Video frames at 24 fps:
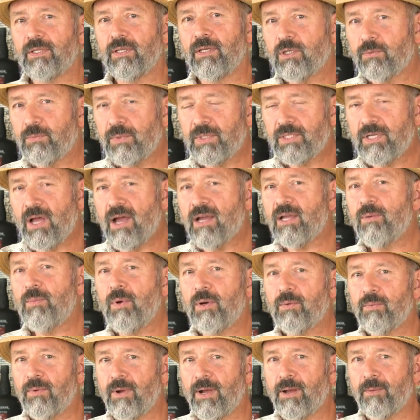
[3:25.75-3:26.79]
So when we talk
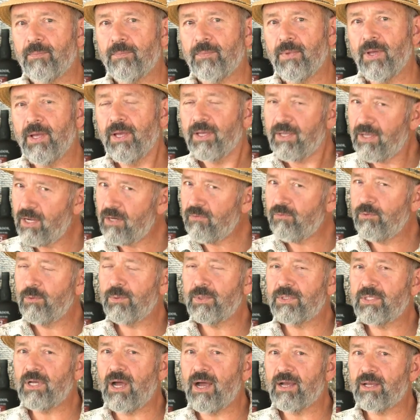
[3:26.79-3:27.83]
about rum, careful what
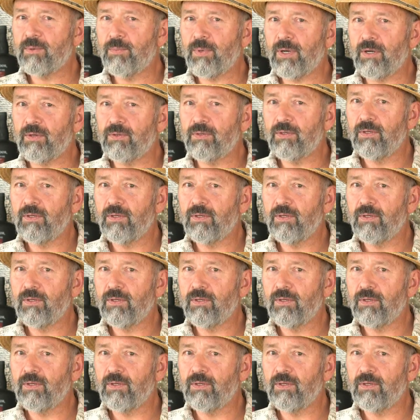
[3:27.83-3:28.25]
we talk about.